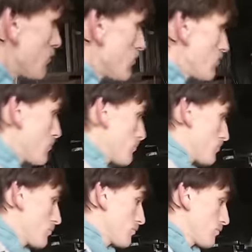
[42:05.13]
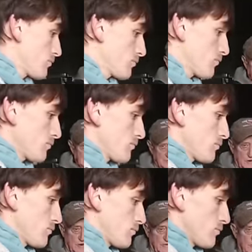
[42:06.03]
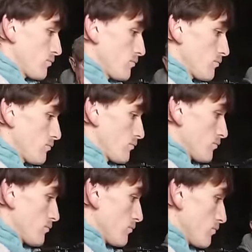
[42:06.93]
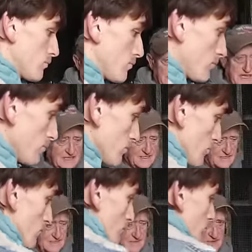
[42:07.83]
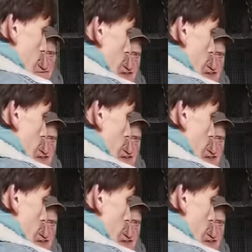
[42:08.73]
There's been some guys that's won with that blood in Texas at